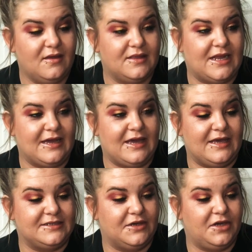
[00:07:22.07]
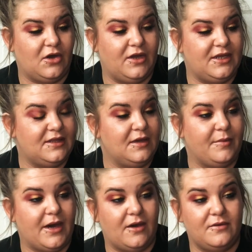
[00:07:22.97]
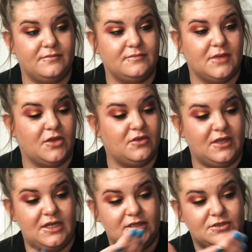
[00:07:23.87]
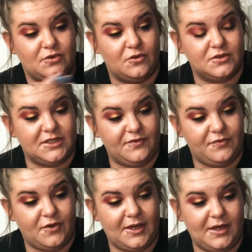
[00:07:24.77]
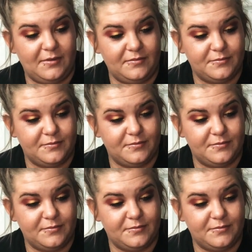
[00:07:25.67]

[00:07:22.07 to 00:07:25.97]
that I can't tell y'all anything about other than it's cruelty-free,